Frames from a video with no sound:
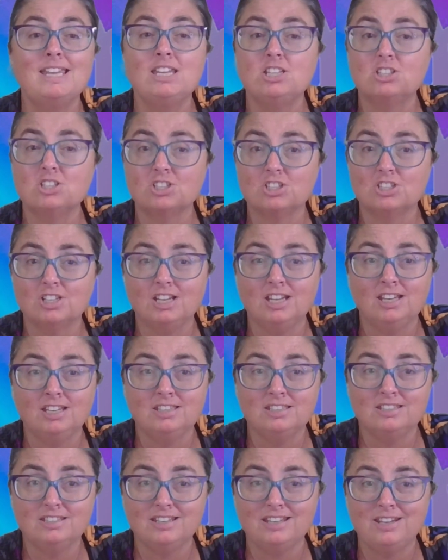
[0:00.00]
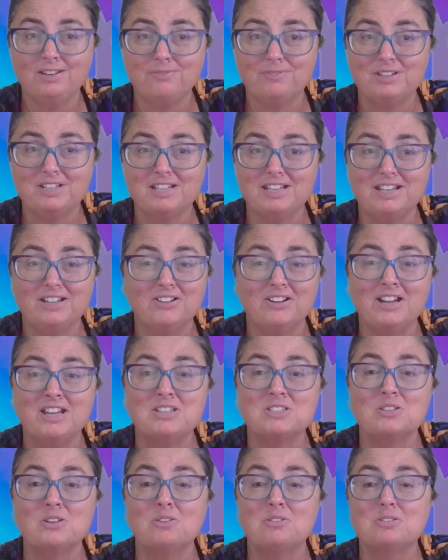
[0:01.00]
each and every day. I
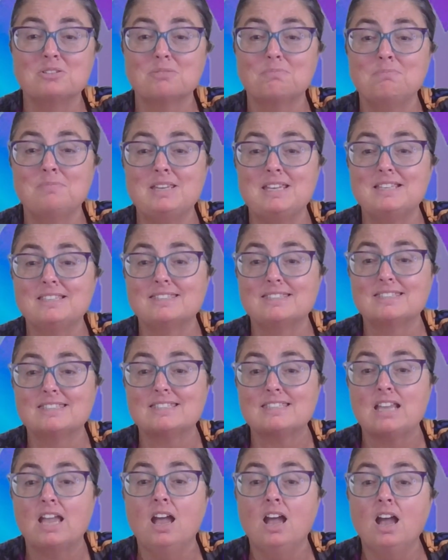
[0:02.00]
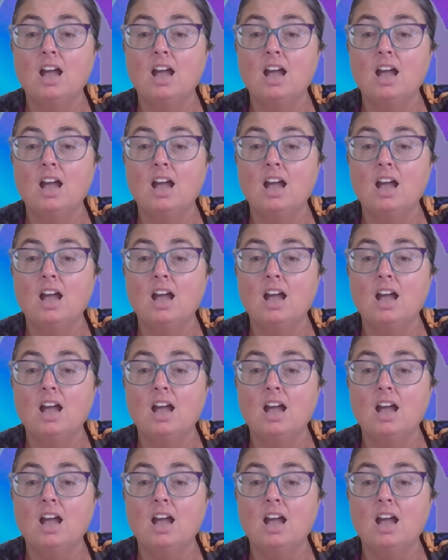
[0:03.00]
don't miss.